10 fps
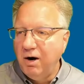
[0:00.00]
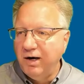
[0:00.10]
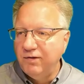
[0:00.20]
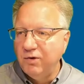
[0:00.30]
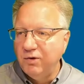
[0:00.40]

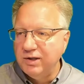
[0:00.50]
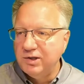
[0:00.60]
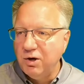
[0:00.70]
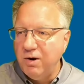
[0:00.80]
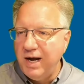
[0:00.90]
so let's go
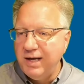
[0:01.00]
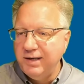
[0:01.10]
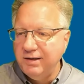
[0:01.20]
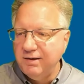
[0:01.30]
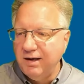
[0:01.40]
ahead
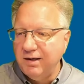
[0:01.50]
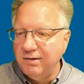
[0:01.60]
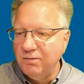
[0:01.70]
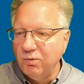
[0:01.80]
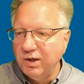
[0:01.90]
and
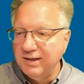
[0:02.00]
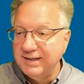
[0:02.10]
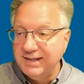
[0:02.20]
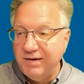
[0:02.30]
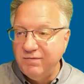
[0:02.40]
we're going to
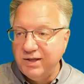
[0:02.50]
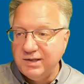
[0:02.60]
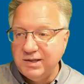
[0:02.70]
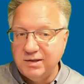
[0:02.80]
save this.